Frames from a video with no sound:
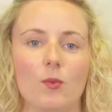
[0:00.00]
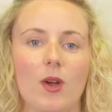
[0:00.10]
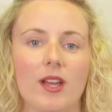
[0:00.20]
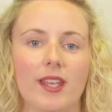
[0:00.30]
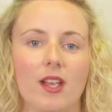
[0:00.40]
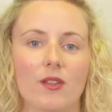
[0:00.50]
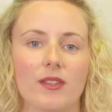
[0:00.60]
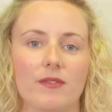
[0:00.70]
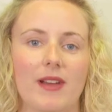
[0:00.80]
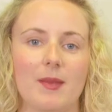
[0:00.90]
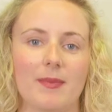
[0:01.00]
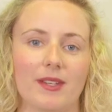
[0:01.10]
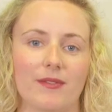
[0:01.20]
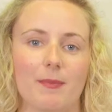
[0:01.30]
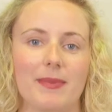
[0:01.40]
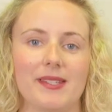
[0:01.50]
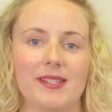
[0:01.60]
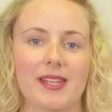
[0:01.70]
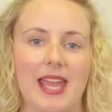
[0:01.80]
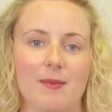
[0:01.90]
working on the development of the
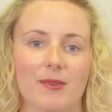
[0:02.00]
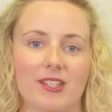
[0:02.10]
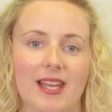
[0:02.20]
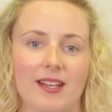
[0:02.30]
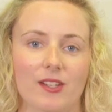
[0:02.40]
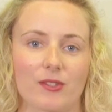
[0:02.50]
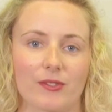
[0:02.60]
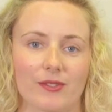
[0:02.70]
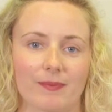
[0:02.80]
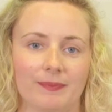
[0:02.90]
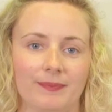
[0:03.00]
Business Cambridge Technicals.